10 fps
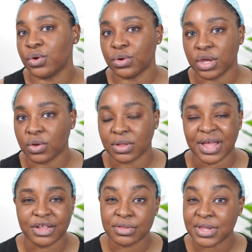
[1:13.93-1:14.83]
or the other,
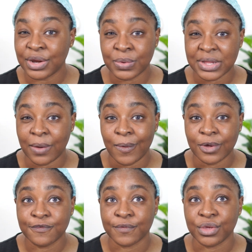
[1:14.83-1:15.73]
just anyone that
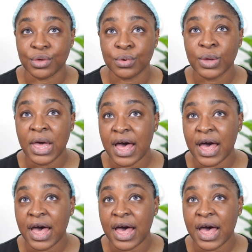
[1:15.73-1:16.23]
works for you.